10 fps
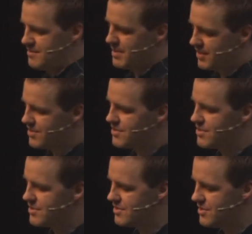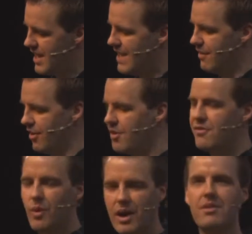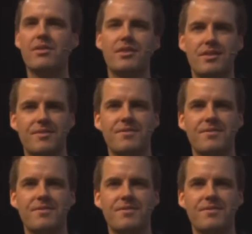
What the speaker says: because you have a lot of wealth.